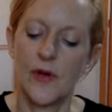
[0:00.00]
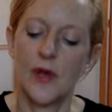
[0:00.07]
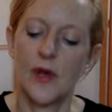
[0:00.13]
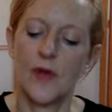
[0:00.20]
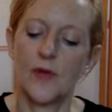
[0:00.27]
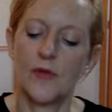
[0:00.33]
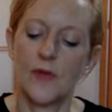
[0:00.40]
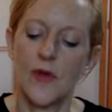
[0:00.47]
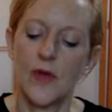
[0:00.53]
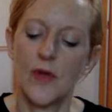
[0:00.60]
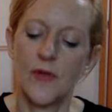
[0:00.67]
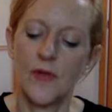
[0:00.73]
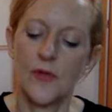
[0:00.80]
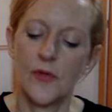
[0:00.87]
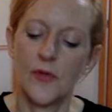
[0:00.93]
and
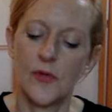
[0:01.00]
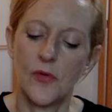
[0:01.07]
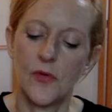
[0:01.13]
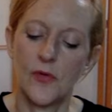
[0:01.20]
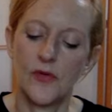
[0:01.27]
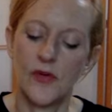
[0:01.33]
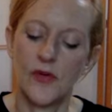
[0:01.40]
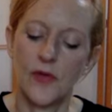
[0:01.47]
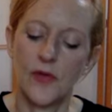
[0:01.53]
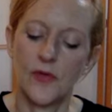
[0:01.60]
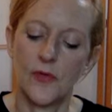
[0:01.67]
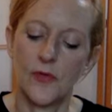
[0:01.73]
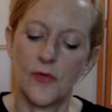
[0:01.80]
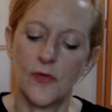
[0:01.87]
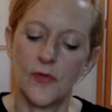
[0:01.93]
run through a
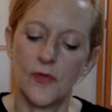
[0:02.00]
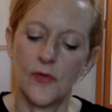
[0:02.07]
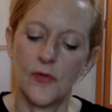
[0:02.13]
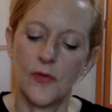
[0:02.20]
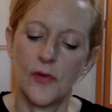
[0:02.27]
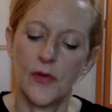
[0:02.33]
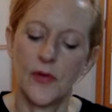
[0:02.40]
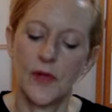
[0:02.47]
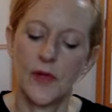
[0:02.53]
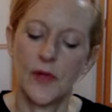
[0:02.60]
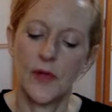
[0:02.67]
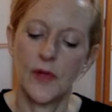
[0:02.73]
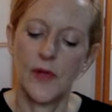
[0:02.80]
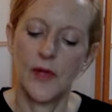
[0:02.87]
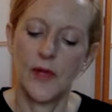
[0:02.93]
tunnel
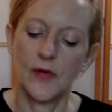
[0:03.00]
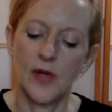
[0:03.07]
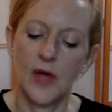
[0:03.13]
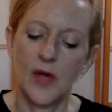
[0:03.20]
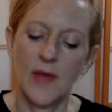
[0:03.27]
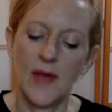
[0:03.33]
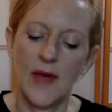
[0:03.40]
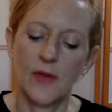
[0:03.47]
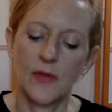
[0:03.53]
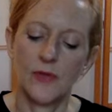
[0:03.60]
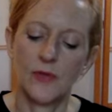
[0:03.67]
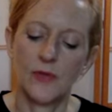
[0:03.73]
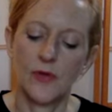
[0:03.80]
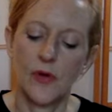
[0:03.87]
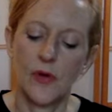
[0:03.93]
and come
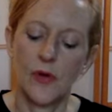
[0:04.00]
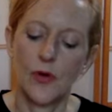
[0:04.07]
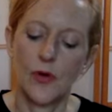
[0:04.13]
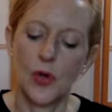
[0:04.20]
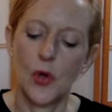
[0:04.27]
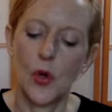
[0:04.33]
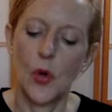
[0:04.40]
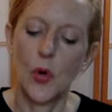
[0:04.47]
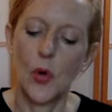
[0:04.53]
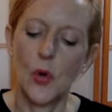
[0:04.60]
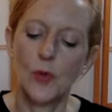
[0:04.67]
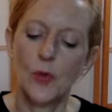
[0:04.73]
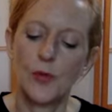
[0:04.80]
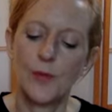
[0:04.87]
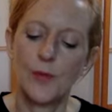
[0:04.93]
out on a
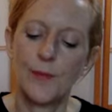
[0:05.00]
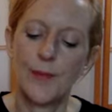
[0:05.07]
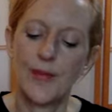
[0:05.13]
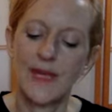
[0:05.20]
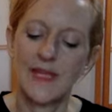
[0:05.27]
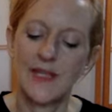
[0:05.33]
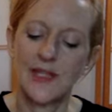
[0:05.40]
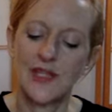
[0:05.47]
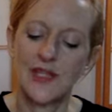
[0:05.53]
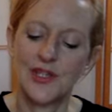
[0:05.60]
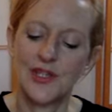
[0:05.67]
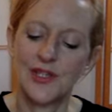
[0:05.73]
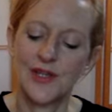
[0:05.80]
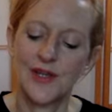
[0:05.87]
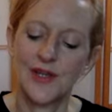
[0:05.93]
golden
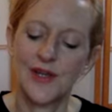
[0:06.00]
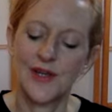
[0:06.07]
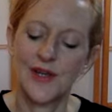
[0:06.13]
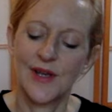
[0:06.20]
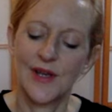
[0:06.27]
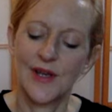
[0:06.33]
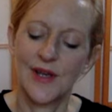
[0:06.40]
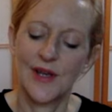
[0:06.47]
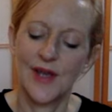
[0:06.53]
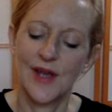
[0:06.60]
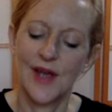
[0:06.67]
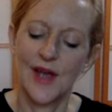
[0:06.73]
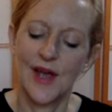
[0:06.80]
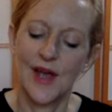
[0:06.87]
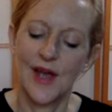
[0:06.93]
beach.
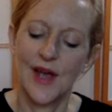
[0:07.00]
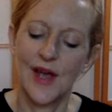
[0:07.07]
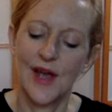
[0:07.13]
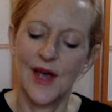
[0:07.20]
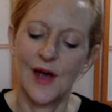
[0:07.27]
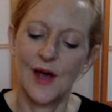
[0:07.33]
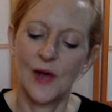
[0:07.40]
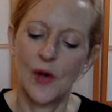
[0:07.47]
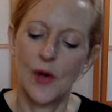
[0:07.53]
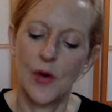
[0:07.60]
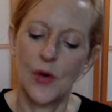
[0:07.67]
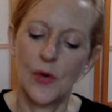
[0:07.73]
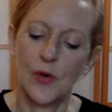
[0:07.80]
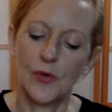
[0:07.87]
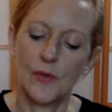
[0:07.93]
A
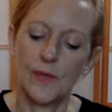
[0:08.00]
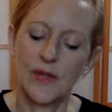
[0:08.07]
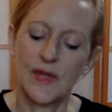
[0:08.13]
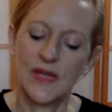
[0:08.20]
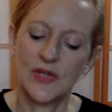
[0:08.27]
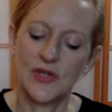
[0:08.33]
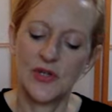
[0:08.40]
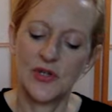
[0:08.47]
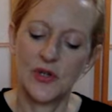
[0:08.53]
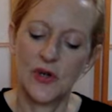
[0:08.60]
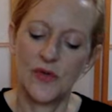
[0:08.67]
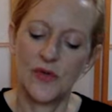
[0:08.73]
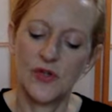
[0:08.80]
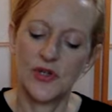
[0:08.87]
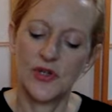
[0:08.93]
golden beach
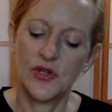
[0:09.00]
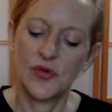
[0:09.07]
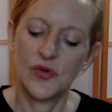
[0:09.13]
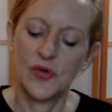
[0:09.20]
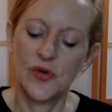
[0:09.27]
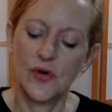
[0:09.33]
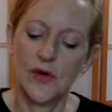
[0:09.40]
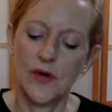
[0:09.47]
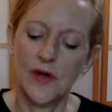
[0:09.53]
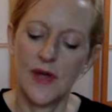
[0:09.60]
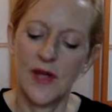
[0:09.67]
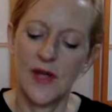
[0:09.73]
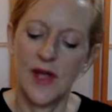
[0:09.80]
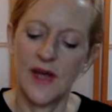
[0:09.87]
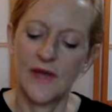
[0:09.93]
on the shore
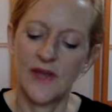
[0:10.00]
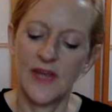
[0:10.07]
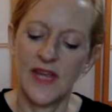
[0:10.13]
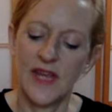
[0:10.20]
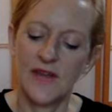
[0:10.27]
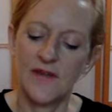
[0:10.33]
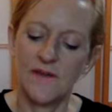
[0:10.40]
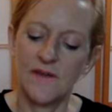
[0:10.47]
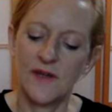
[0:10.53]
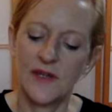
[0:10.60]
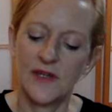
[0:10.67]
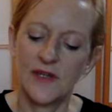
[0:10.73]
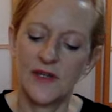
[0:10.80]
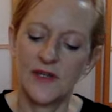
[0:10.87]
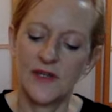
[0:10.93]
of an
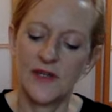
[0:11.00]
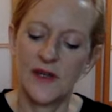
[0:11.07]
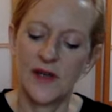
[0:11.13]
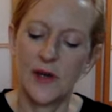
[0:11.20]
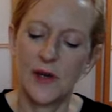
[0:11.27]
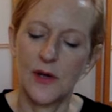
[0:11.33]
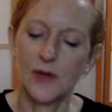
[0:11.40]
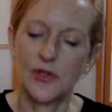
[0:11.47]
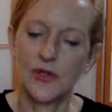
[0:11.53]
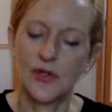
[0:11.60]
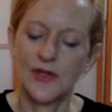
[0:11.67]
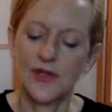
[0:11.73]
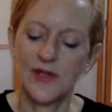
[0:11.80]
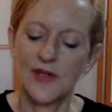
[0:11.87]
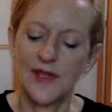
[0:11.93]
infinite
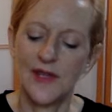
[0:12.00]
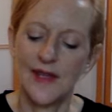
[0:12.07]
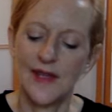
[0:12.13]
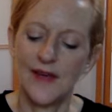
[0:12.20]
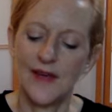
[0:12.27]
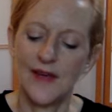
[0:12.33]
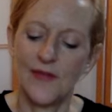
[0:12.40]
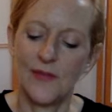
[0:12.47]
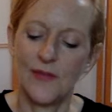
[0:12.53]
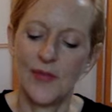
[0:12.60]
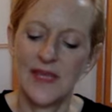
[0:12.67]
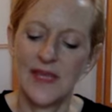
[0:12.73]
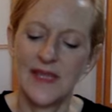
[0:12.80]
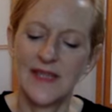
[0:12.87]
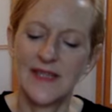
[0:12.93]
ocean of
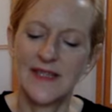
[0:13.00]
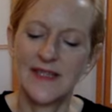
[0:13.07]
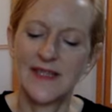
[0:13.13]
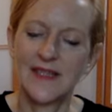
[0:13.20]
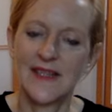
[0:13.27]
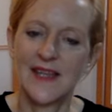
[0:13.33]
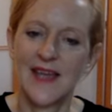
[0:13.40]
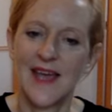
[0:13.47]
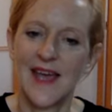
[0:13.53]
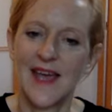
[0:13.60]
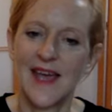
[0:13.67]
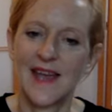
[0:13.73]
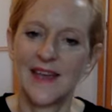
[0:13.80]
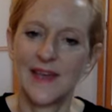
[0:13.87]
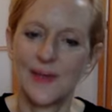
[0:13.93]
peace
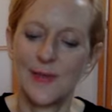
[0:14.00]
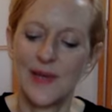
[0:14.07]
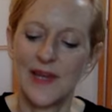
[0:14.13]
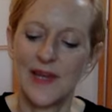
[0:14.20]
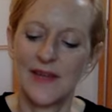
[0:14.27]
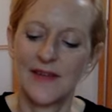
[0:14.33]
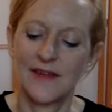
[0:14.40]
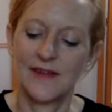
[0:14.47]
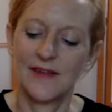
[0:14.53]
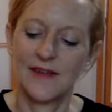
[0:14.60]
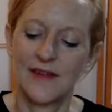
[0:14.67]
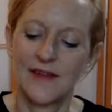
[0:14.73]
and bliss.